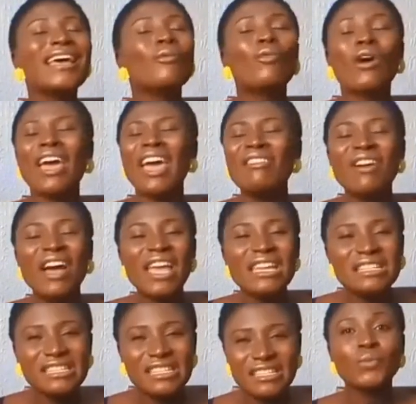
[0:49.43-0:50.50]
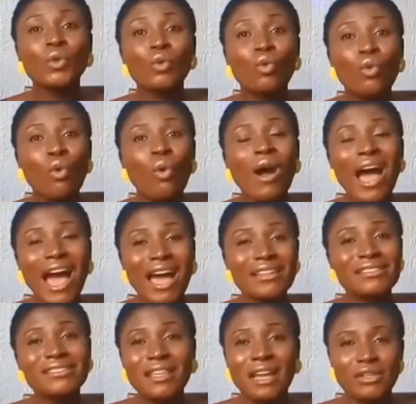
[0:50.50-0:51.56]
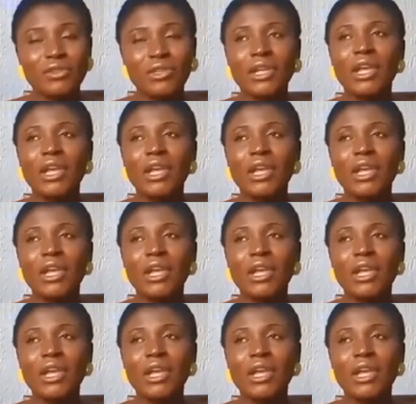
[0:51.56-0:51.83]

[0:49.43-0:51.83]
Whatever it is, go and start doing.